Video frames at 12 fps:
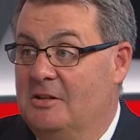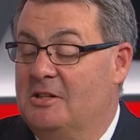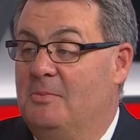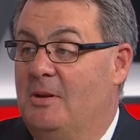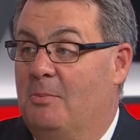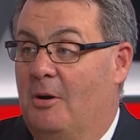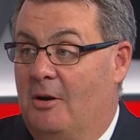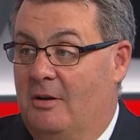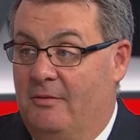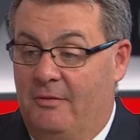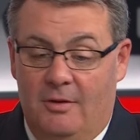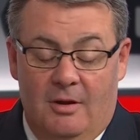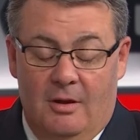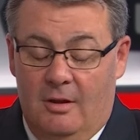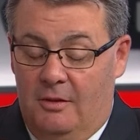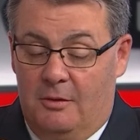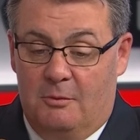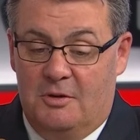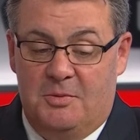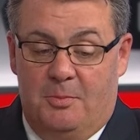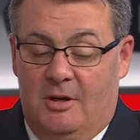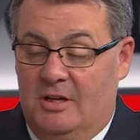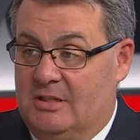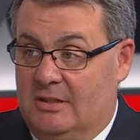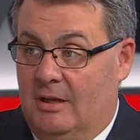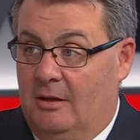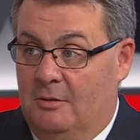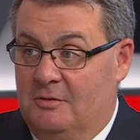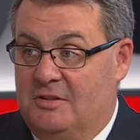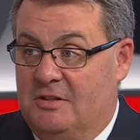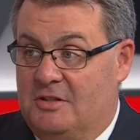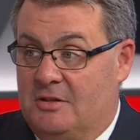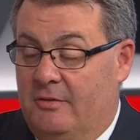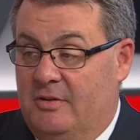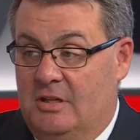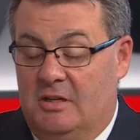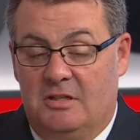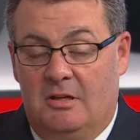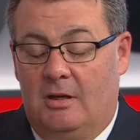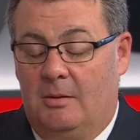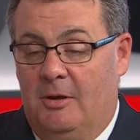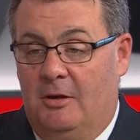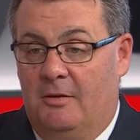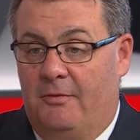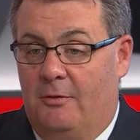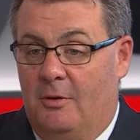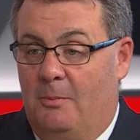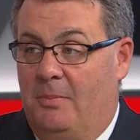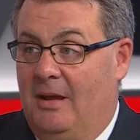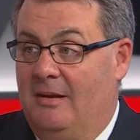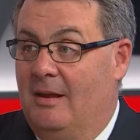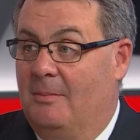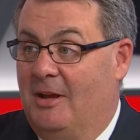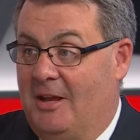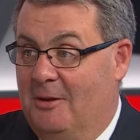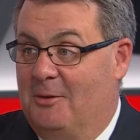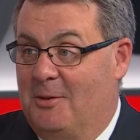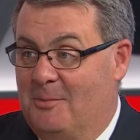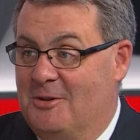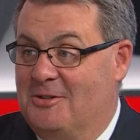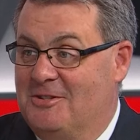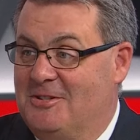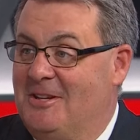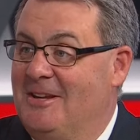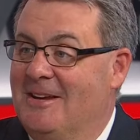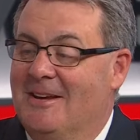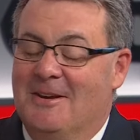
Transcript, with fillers: to be part of the response, let alone to serve as the incident commander for a pandemic health emergency.